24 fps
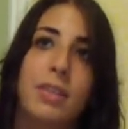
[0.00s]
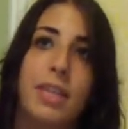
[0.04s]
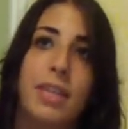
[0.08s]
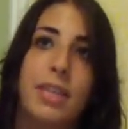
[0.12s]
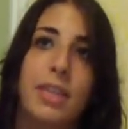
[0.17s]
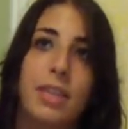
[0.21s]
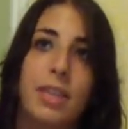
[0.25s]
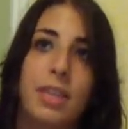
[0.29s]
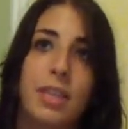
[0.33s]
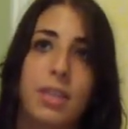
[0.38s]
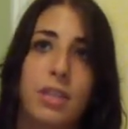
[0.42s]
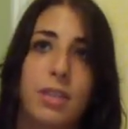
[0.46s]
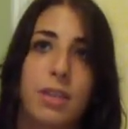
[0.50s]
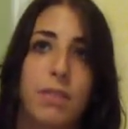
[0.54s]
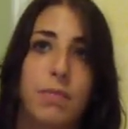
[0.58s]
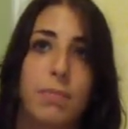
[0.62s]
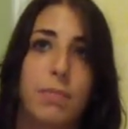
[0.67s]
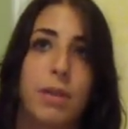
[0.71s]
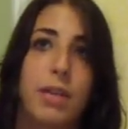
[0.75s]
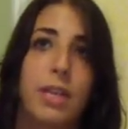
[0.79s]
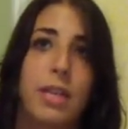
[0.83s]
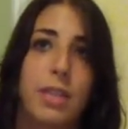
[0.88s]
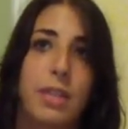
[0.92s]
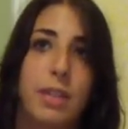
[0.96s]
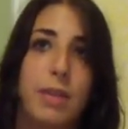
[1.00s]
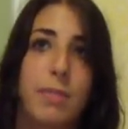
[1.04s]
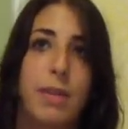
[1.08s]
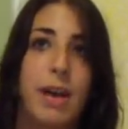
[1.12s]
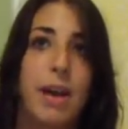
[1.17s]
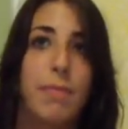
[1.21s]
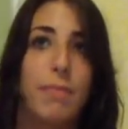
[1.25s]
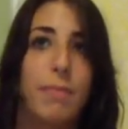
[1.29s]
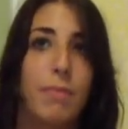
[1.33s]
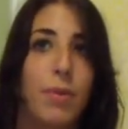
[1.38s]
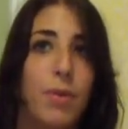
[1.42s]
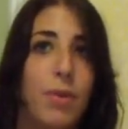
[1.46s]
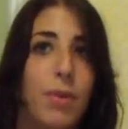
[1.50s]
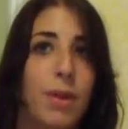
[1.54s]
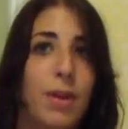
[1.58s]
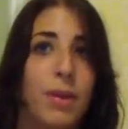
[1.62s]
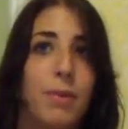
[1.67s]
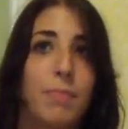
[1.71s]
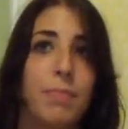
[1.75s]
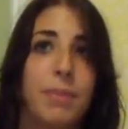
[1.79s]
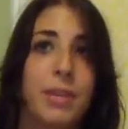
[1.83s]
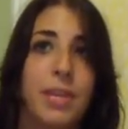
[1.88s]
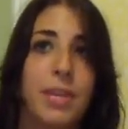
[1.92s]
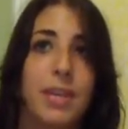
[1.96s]
I think they should have played them out more
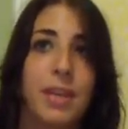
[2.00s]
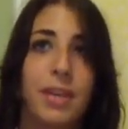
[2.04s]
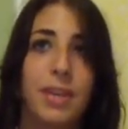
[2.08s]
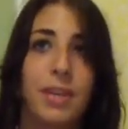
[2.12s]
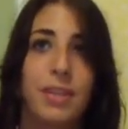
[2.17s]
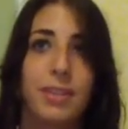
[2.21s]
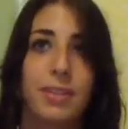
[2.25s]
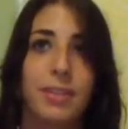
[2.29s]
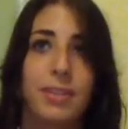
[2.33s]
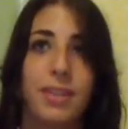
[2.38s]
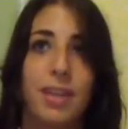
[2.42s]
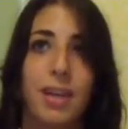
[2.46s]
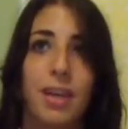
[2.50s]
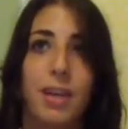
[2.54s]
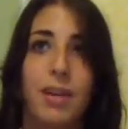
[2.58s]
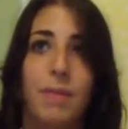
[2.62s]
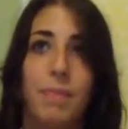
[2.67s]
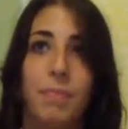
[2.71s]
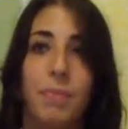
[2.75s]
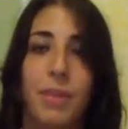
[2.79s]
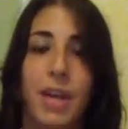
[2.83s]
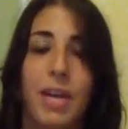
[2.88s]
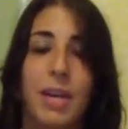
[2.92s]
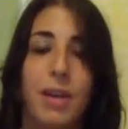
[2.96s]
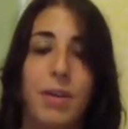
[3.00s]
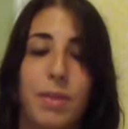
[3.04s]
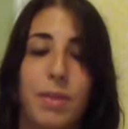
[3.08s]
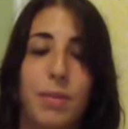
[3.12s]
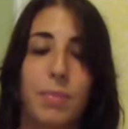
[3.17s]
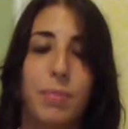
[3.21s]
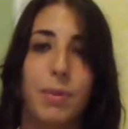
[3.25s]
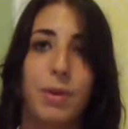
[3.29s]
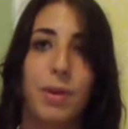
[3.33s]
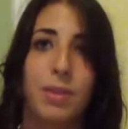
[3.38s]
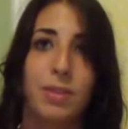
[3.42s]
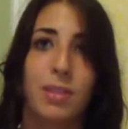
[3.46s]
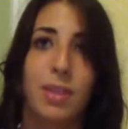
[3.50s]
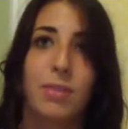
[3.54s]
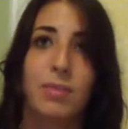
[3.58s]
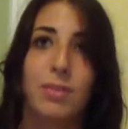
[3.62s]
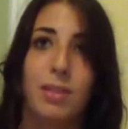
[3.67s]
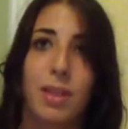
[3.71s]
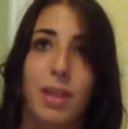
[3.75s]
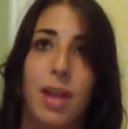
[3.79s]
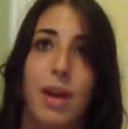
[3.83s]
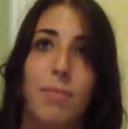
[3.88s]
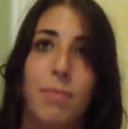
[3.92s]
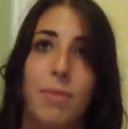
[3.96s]
because um, I the books I was
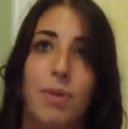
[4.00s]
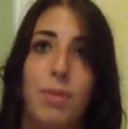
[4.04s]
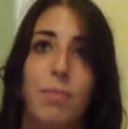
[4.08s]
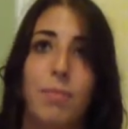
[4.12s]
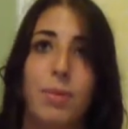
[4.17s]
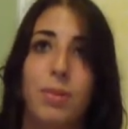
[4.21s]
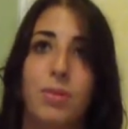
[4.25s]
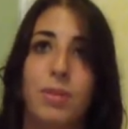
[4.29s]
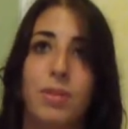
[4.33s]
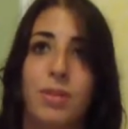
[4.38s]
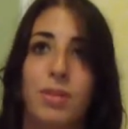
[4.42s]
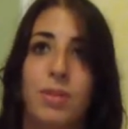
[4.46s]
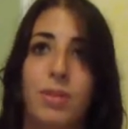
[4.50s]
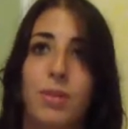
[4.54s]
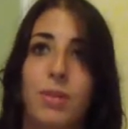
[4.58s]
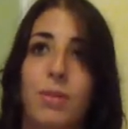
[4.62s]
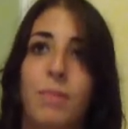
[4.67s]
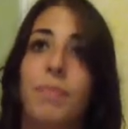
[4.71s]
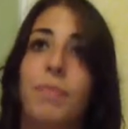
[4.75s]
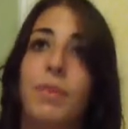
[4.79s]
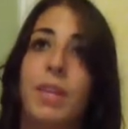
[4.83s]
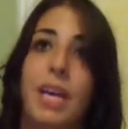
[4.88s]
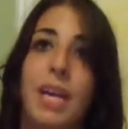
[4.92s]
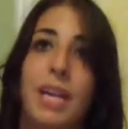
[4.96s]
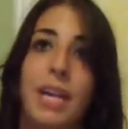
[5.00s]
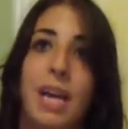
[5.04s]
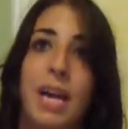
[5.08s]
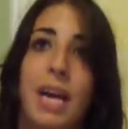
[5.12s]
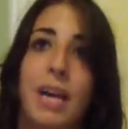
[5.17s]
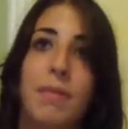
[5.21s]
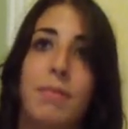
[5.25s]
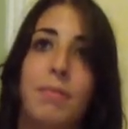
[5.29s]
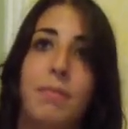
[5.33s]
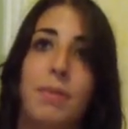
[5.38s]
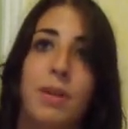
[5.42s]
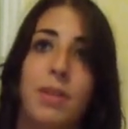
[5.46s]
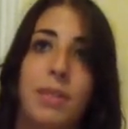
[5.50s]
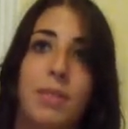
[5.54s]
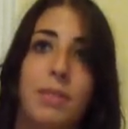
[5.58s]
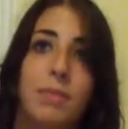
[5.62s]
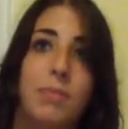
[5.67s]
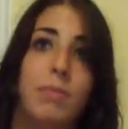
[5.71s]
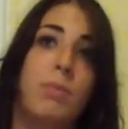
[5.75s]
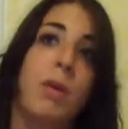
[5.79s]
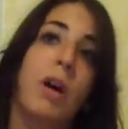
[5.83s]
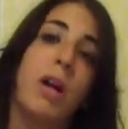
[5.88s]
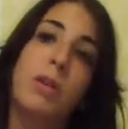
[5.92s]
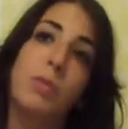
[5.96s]
a lot more emotional than I was
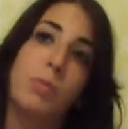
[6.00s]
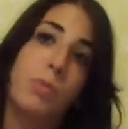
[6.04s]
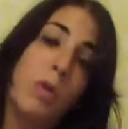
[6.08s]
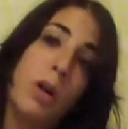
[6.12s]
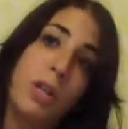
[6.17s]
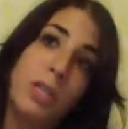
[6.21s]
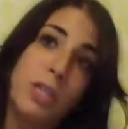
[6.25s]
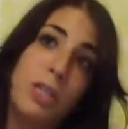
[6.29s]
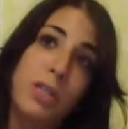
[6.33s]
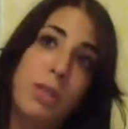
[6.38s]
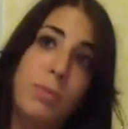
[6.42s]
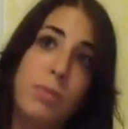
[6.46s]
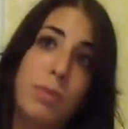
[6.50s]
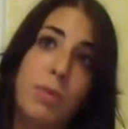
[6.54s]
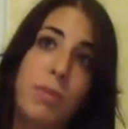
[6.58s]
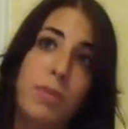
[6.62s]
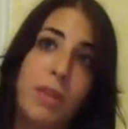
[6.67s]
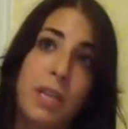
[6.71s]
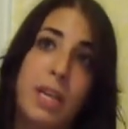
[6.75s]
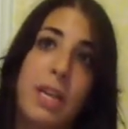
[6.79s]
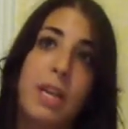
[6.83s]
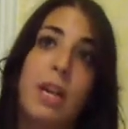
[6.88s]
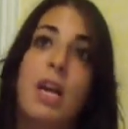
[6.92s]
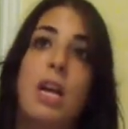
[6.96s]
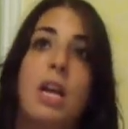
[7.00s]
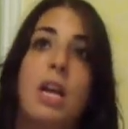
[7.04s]
while I was watching the movie.